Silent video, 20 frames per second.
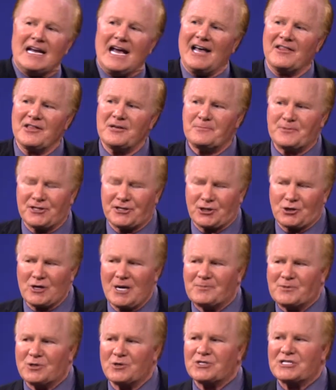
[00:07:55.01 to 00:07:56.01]
Amen. And the
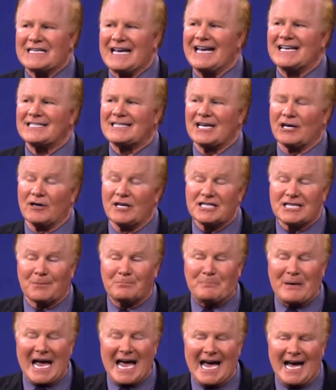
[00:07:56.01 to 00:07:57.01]
scripture says there is a
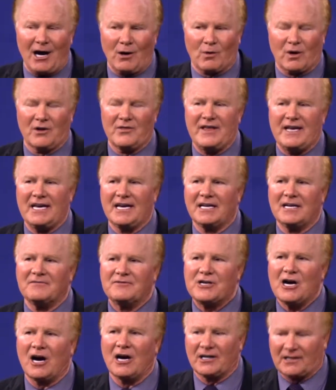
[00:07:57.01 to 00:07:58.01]
power, the end
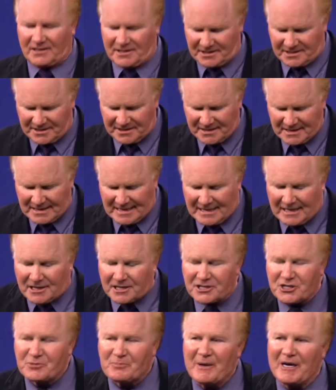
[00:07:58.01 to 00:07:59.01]
of darkness.
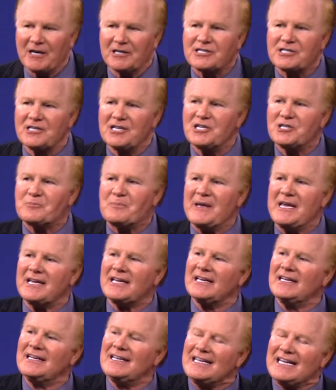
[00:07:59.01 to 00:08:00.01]
Spiritually
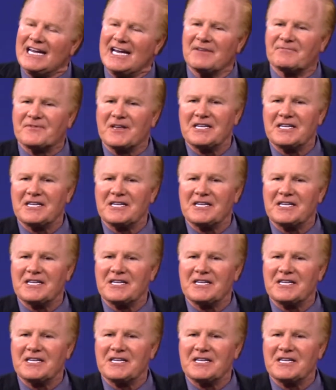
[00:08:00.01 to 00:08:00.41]
speaking, if